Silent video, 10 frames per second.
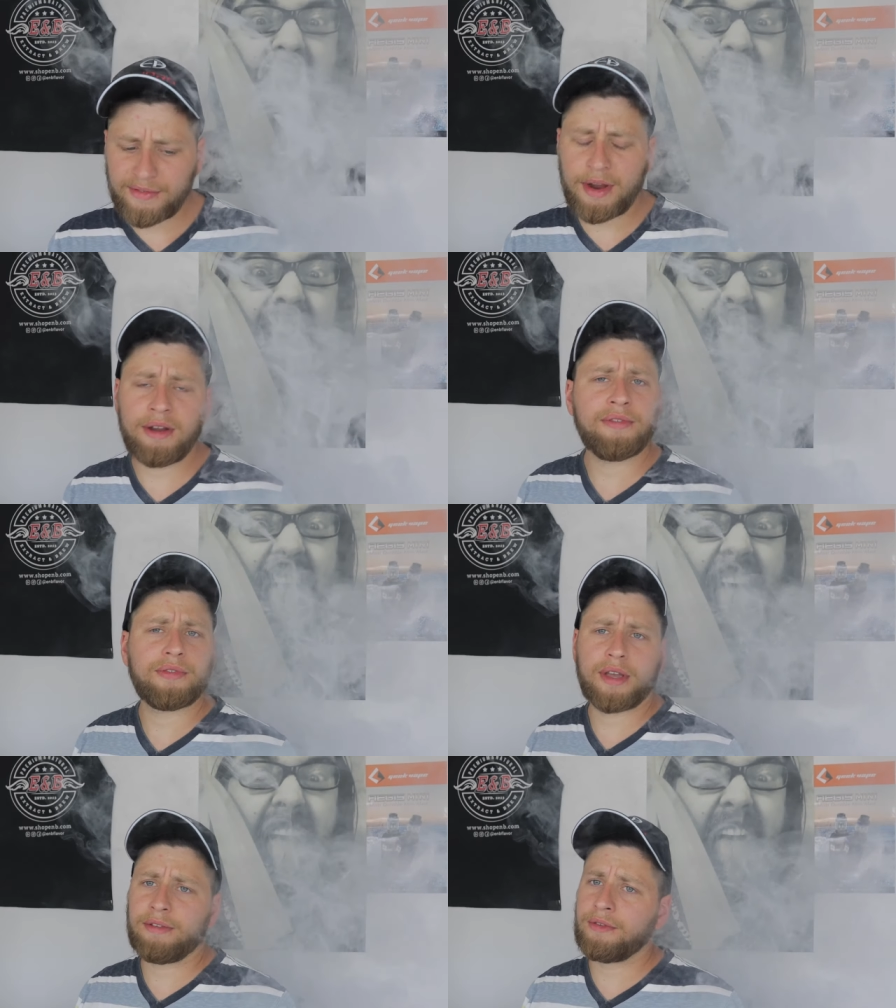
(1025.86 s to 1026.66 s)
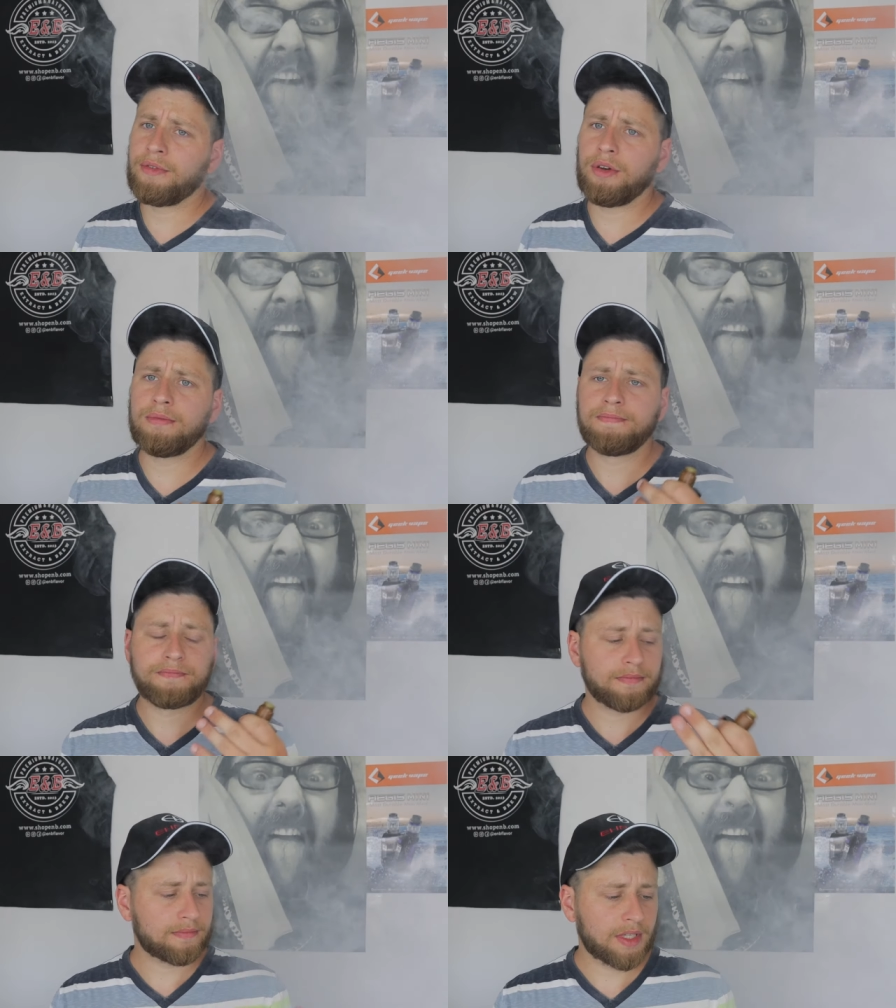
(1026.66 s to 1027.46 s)
Very flavorful,
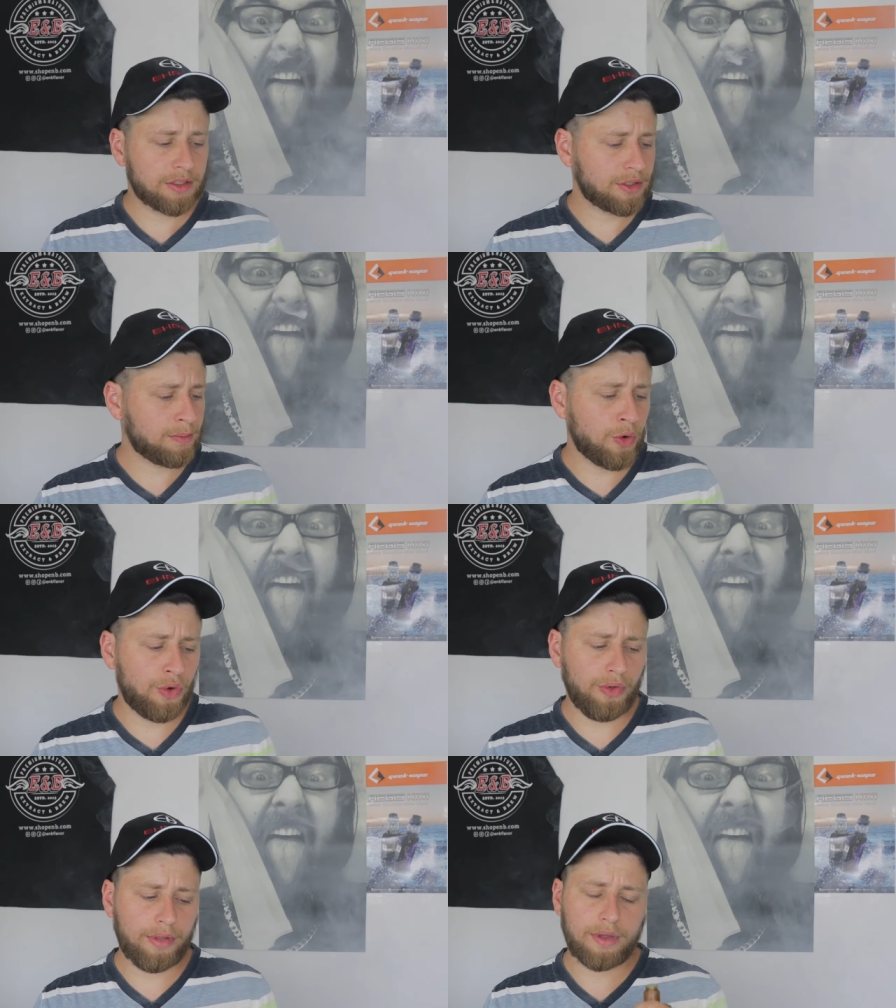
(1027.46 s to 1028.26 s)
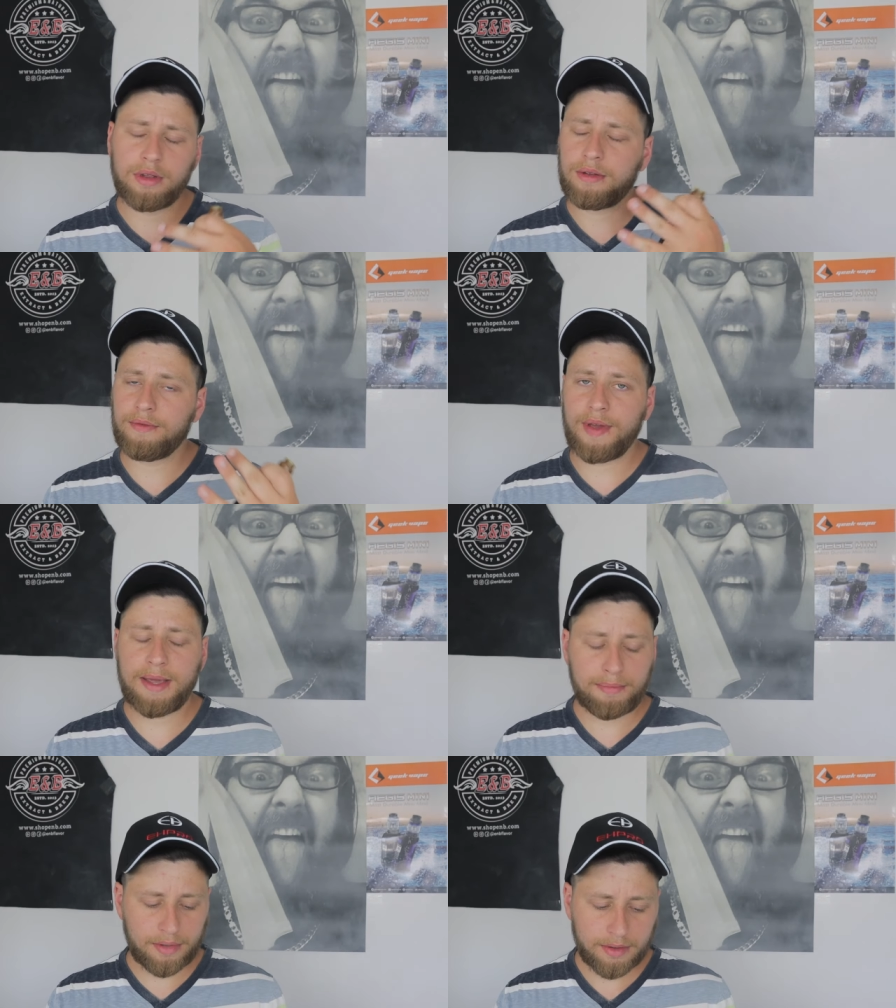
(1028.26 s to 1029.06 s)
smooth,
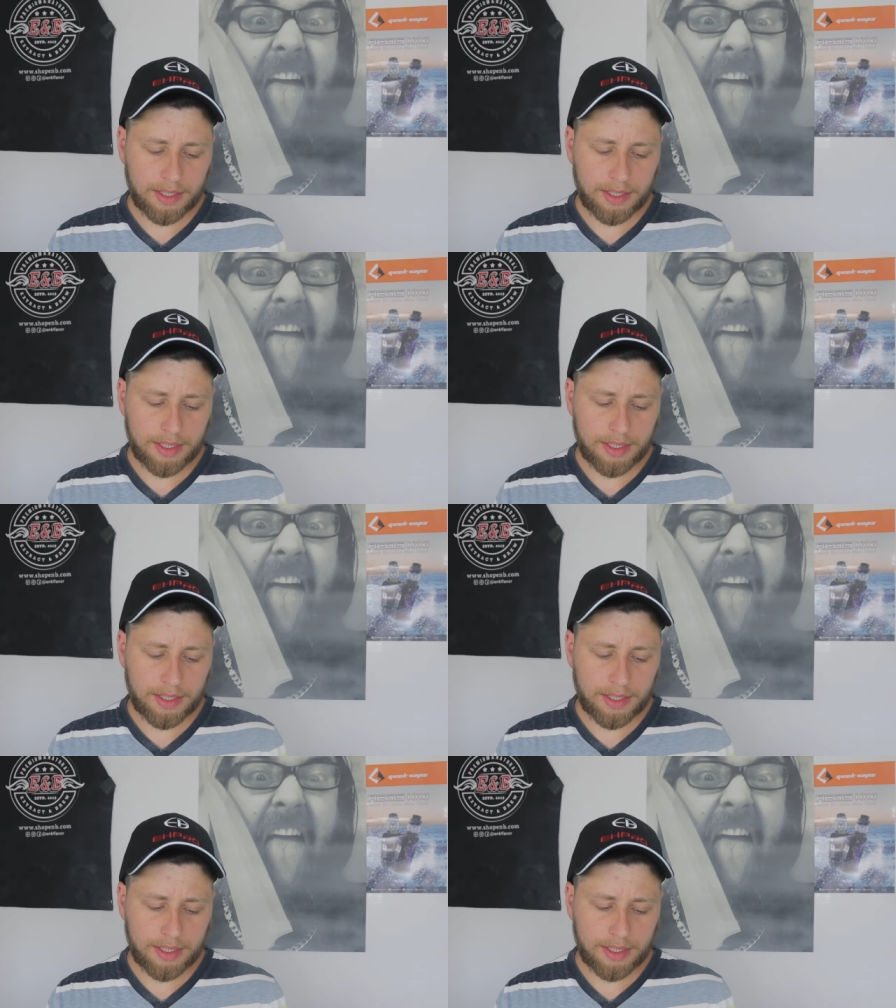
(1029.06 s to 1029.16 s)
vape.